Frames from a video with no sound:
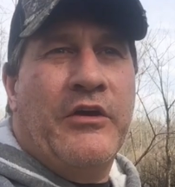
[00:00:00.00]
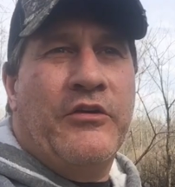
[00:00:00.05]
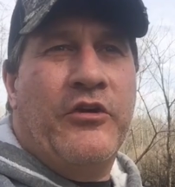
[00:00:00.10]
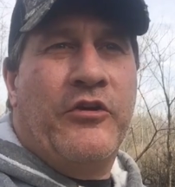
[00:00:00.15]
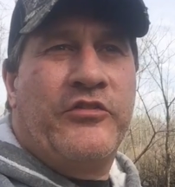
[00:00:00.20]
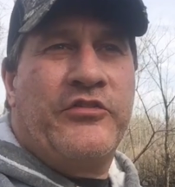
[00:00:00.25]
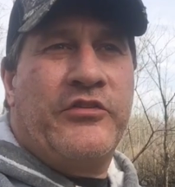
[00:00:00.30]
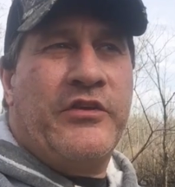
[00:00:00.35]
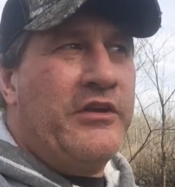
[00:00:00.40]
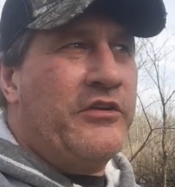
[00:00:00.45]

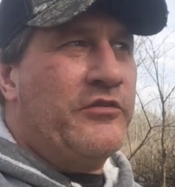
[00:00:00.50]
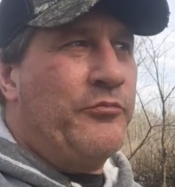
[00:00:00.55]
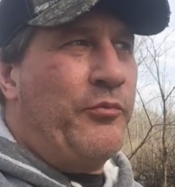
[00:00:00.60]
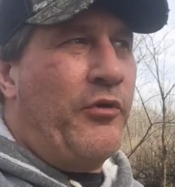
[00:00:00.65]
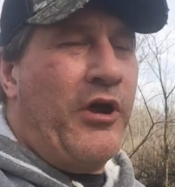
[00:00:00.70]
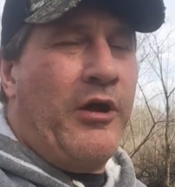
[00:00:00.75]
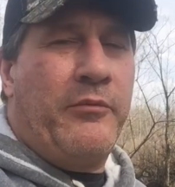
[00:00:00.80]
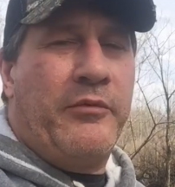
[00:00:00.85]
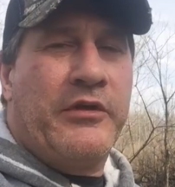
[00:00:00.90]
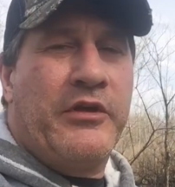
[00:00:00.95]
your scent is
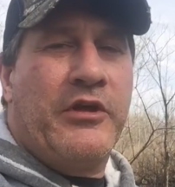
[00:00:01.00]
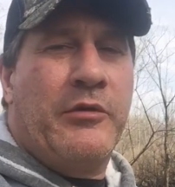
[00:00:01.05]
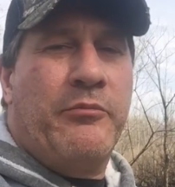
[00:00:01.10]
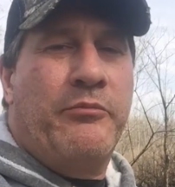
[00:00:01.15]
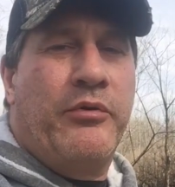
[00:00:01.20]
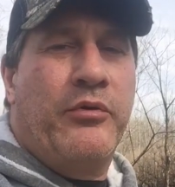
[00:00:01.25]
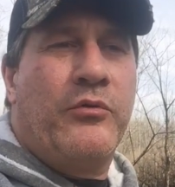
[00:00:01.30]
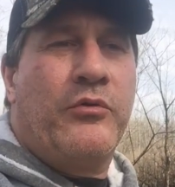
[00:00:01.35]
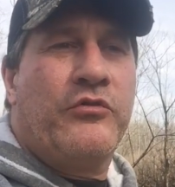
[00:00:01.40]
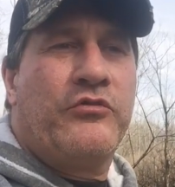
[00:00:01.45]
probably going to
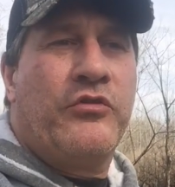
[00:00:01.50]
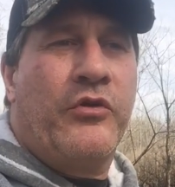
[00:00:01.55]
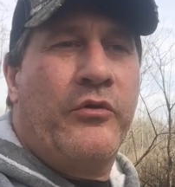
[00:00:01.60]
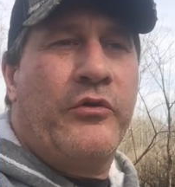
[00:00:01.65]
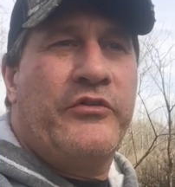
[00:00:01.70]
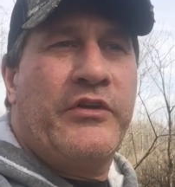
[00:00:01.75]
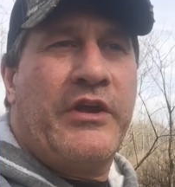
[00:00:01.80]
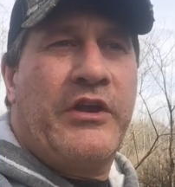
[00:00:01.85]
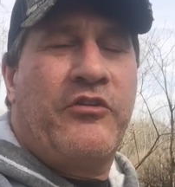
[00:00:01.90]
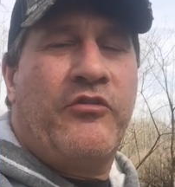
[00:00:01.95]
pull
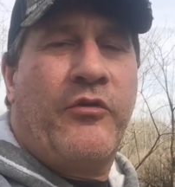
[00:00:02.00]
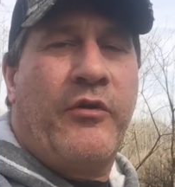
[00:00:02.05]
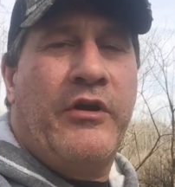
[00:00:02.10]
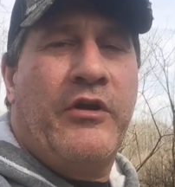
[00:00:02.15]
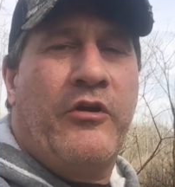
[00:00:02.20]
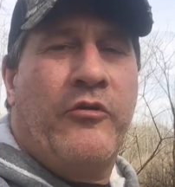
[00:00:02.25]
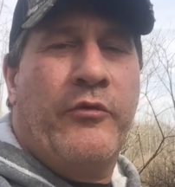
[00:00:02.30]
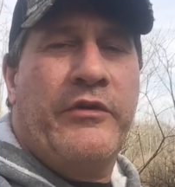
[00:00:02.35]
towards that trail.